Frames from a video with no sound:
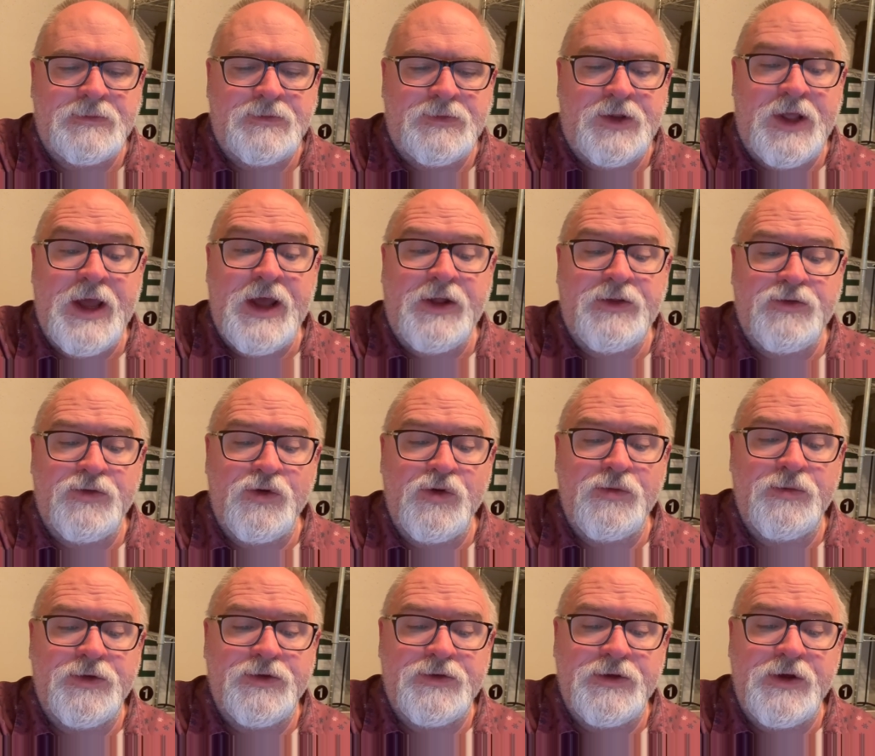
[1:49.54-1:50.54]
Dad's
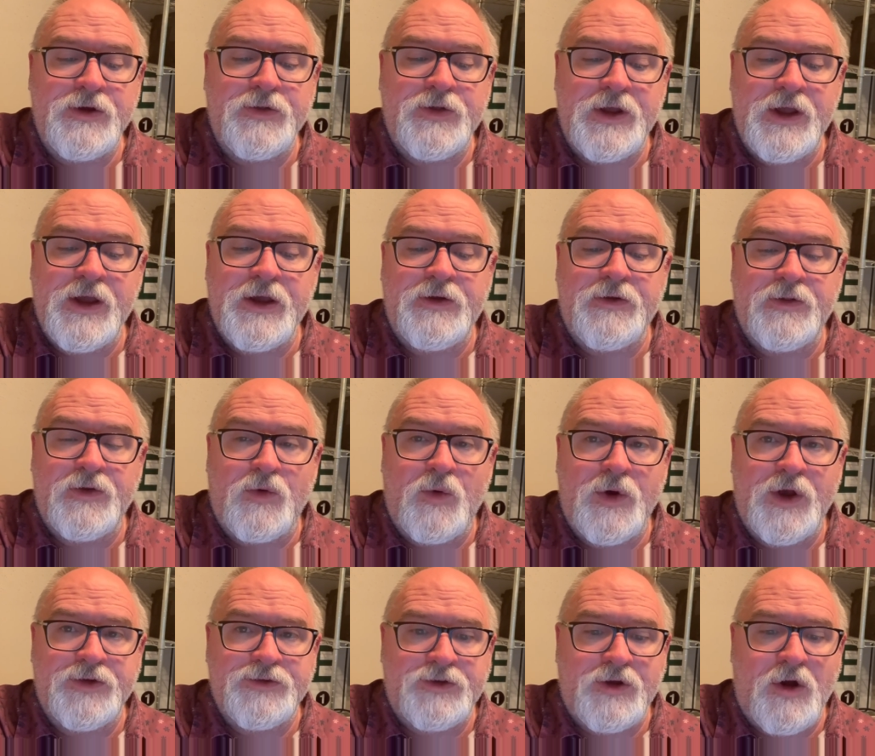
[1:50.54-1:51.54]
room is near the end of the
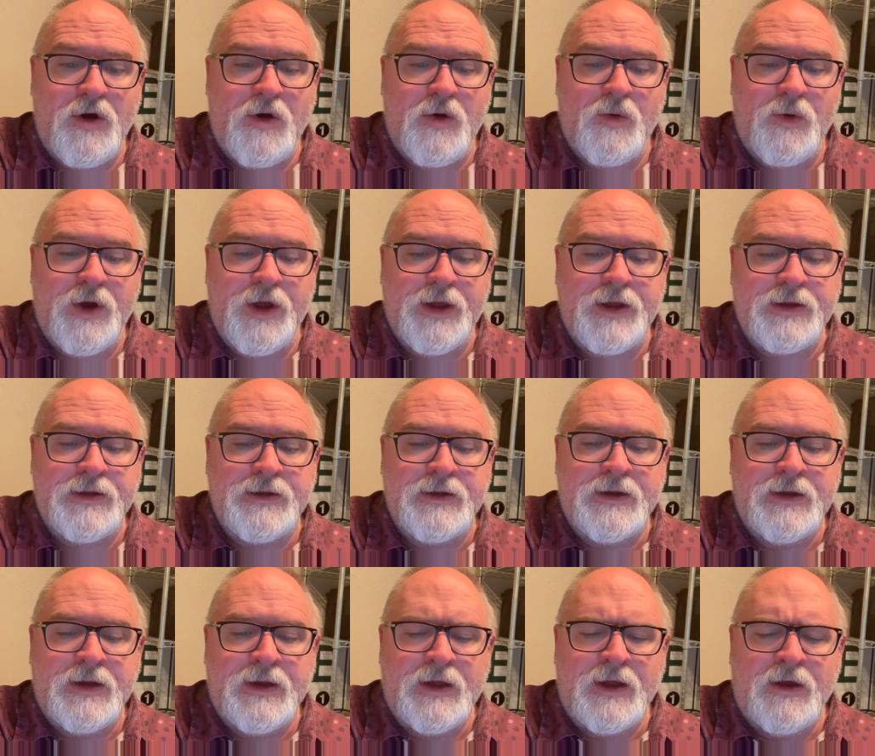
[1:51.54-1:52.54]
west hallway,
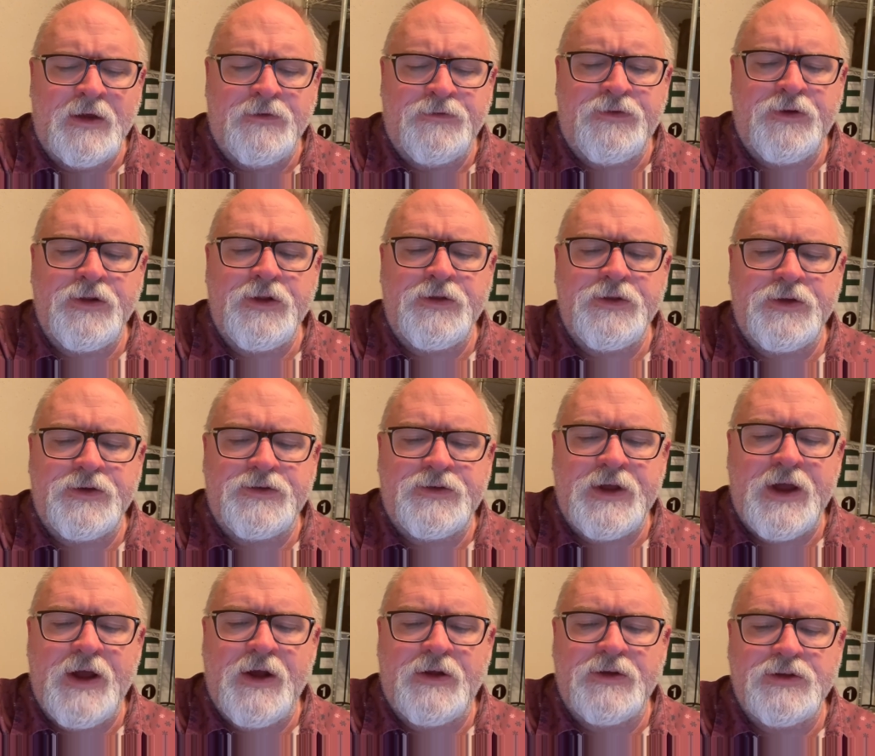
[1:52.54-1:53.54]
full of the
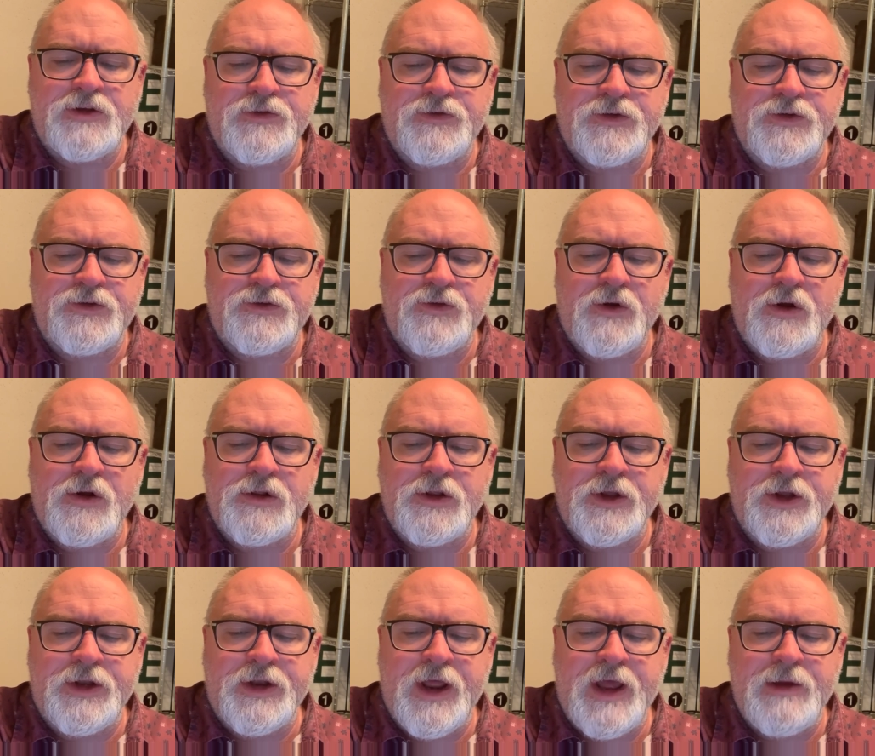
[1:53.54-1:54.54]
sounds of the
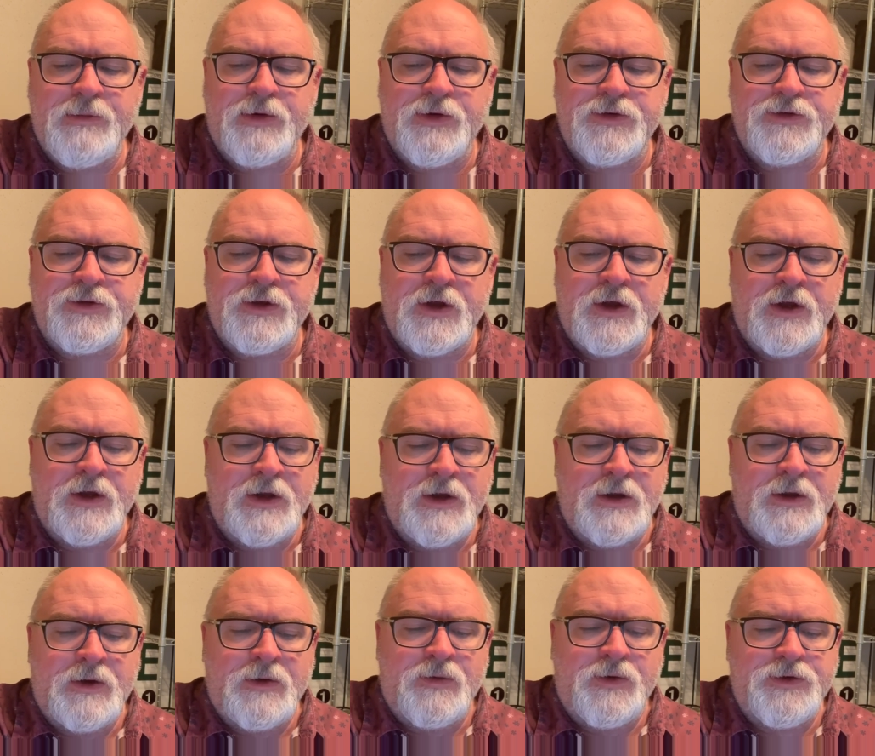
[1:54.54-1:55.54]
struggling neighbors,
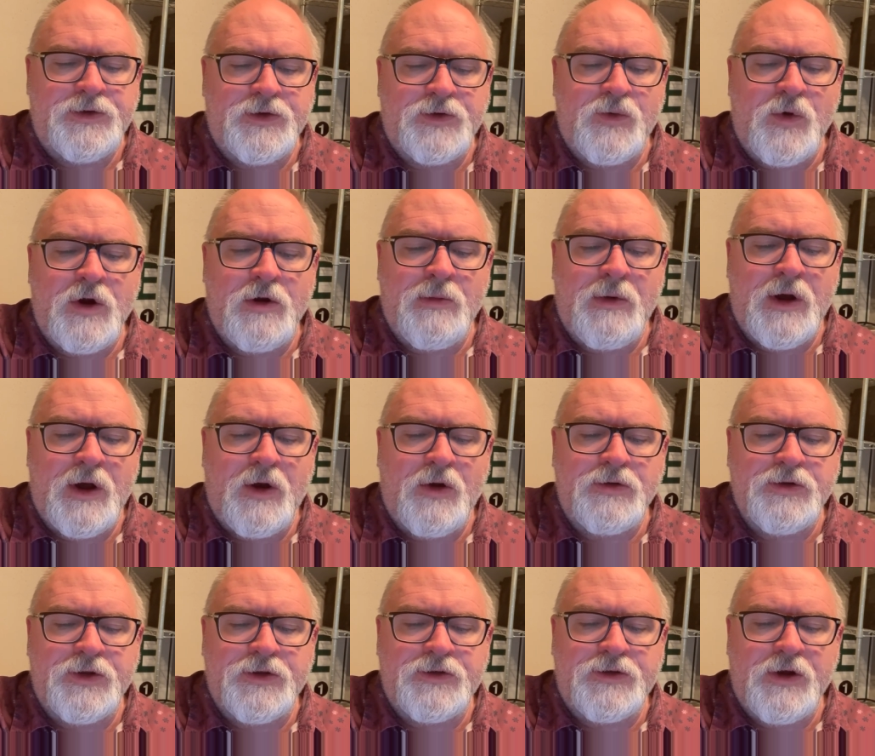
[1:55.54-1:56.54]
which is where my
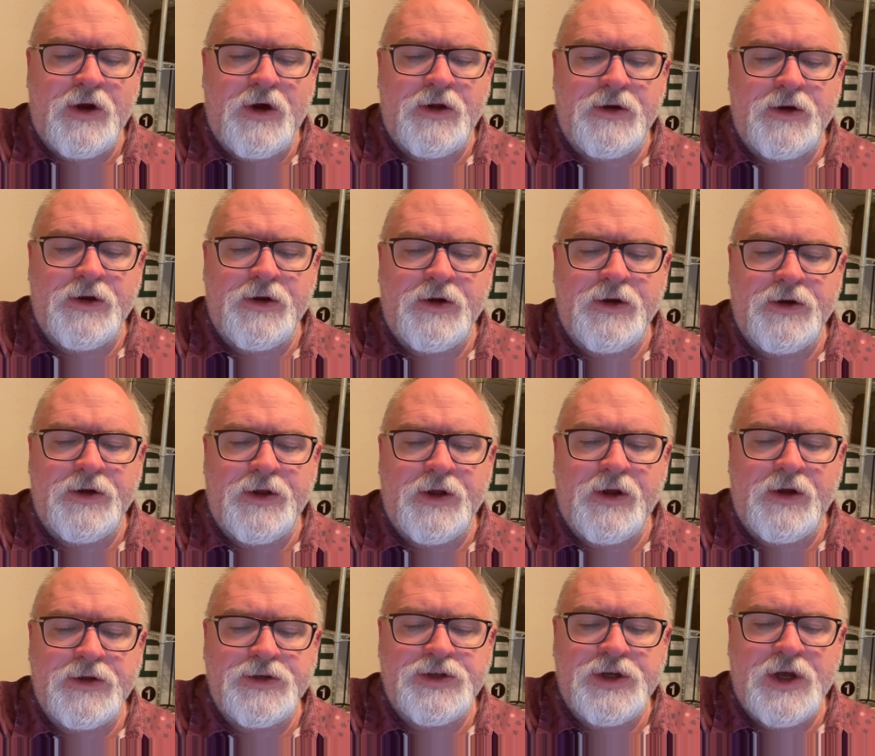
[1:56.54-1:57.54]
oldest daughter and her
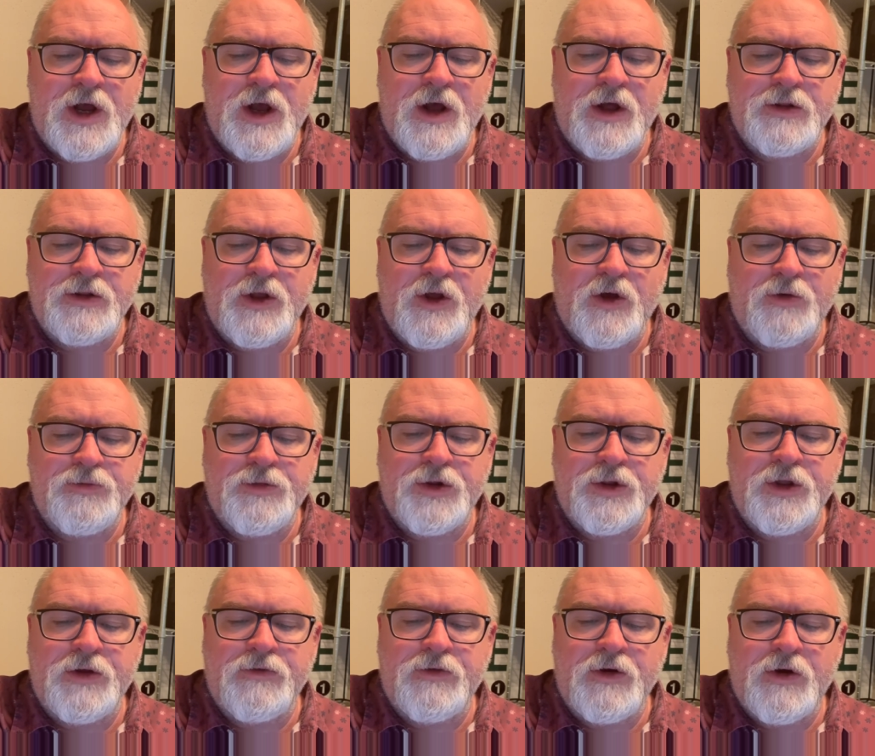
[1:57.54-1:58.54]
young child helped
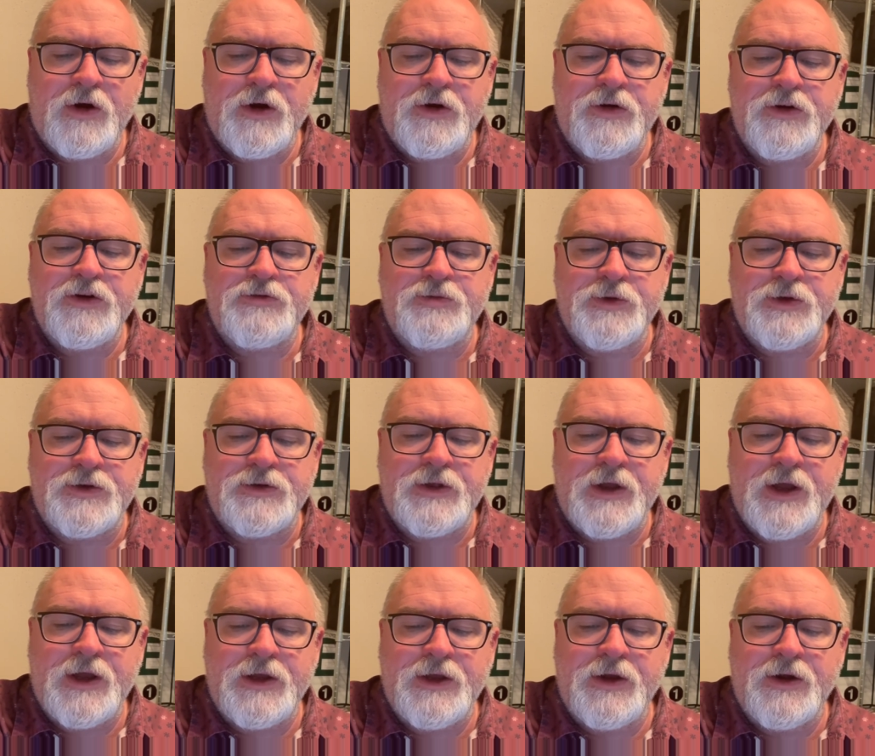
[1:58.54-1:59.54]
deliver our Christmas
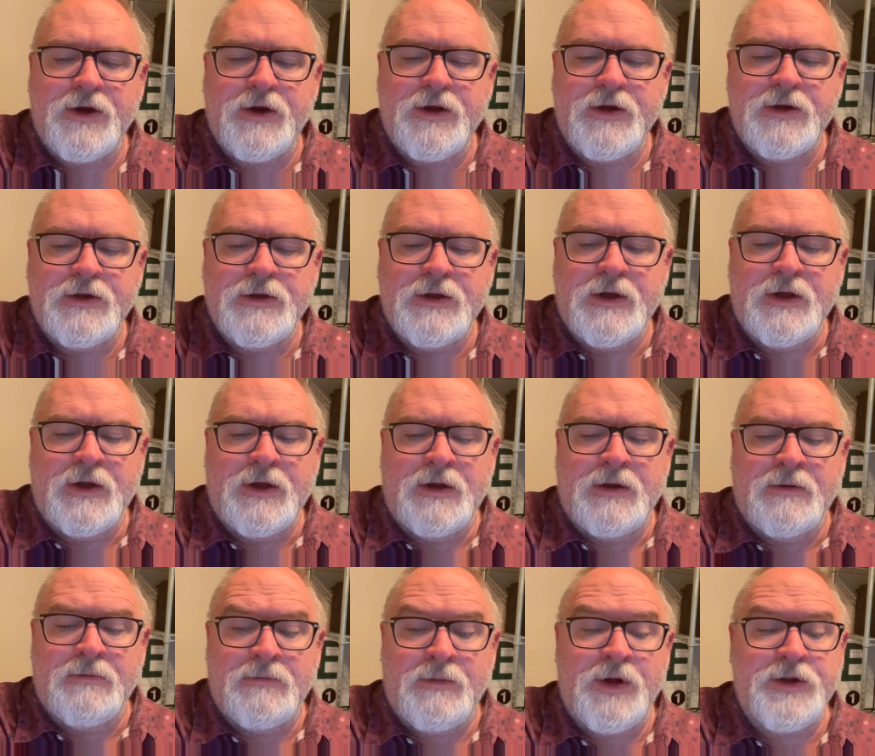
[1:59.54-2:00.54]
that year,
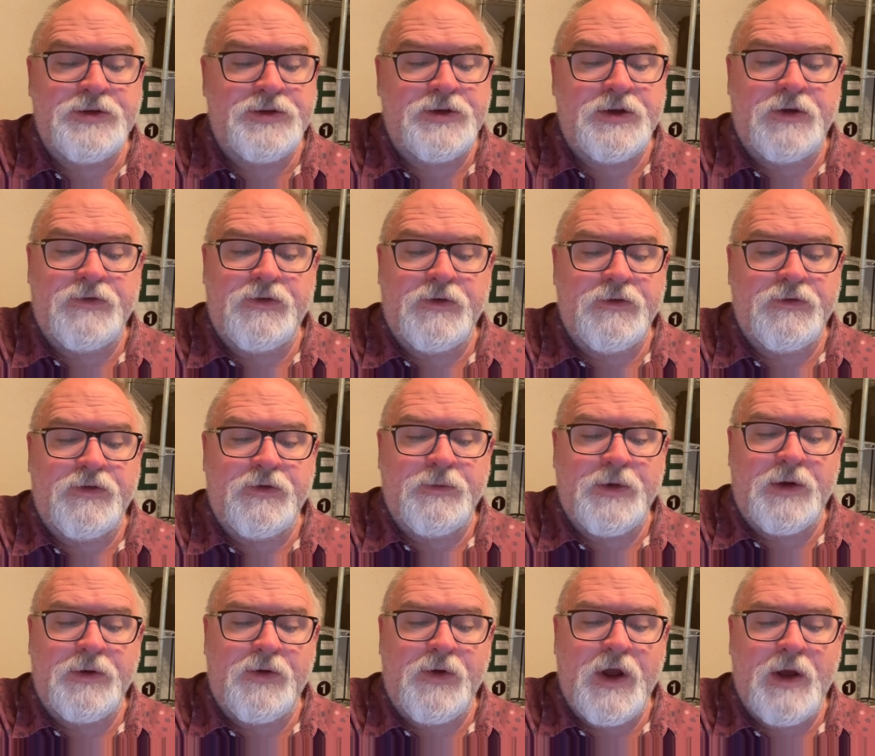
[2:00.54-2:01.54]
much different from
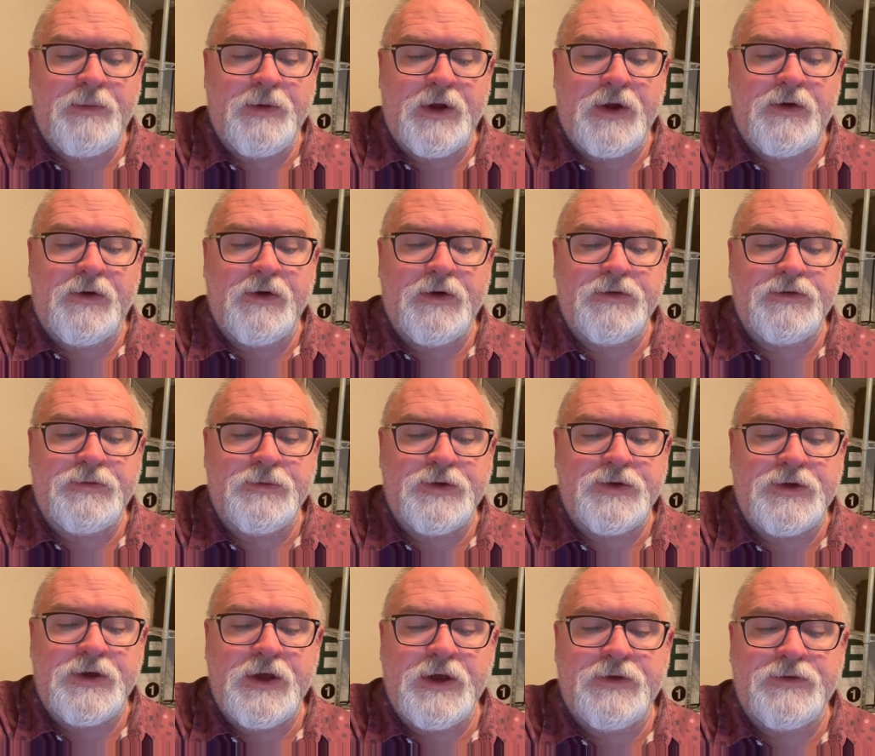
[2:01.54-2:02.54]
unwrapping
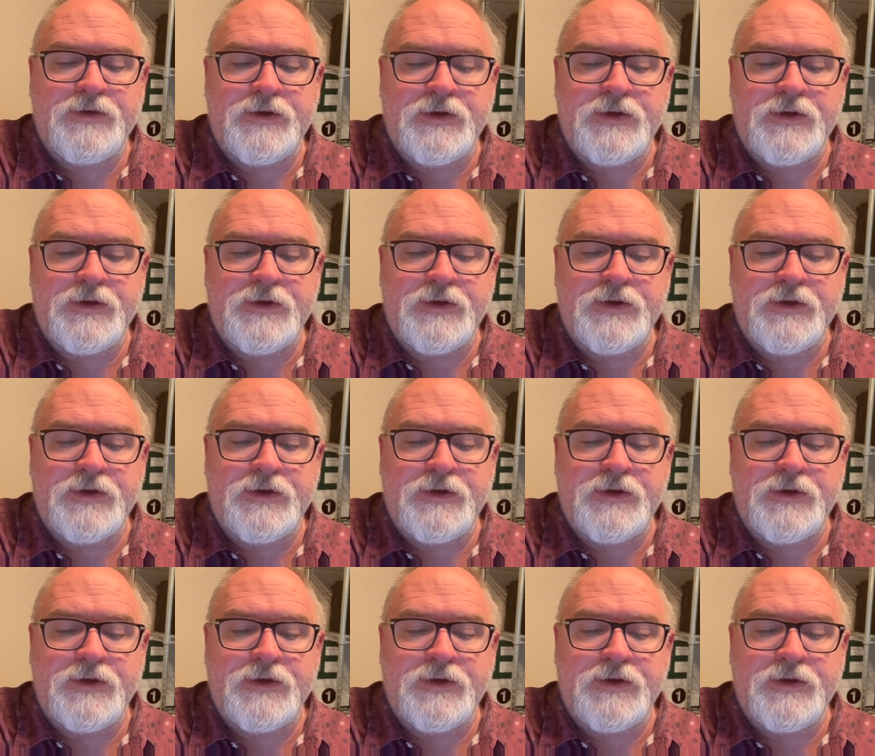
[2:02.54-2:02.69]
Christmas gifts